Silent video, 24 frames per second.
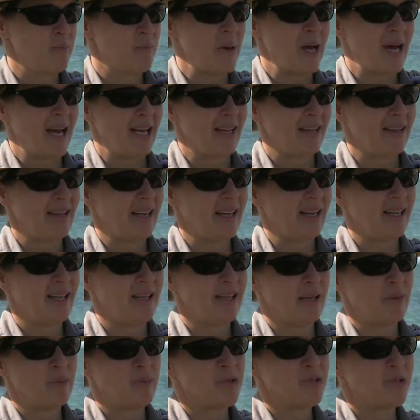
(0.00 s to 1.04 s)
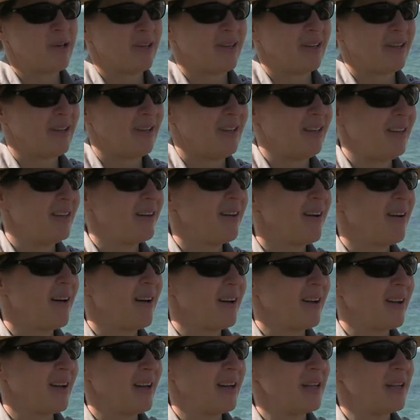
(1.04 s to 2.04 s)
by a lady named Charlotte Needhawk,